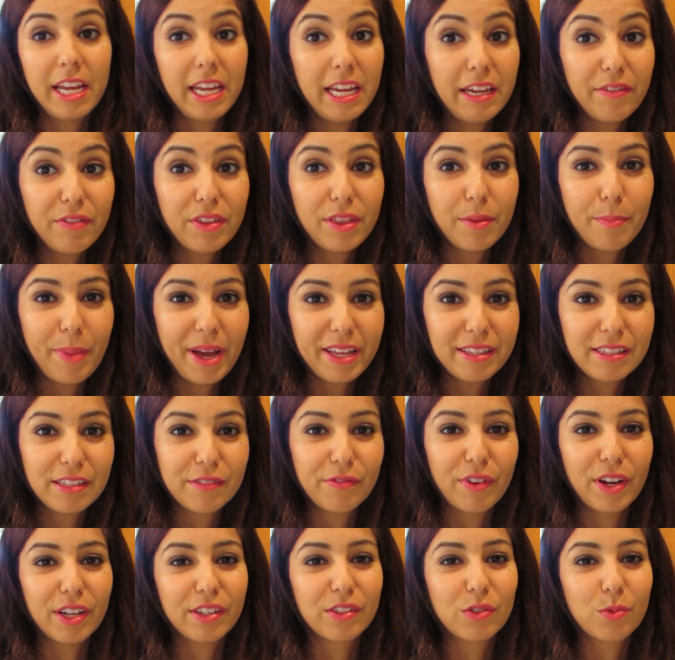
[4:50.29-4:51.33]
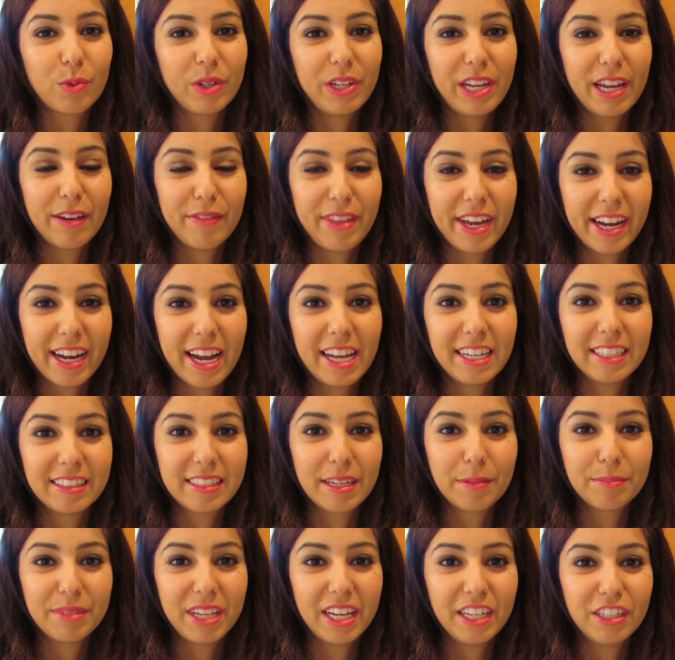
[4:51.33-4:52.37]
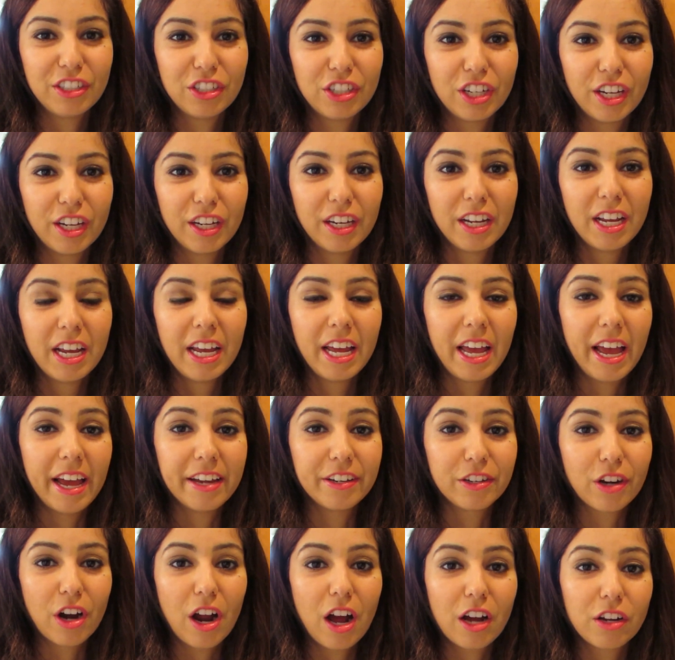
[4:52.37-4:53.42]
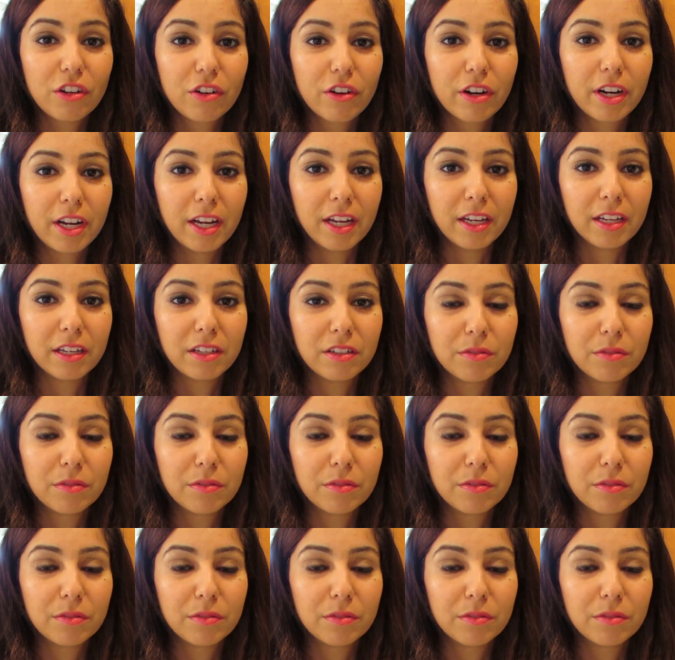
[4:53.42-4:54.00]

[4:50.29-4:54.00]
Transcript: Even the best of us, when you have that kind of temptation and you're hungry,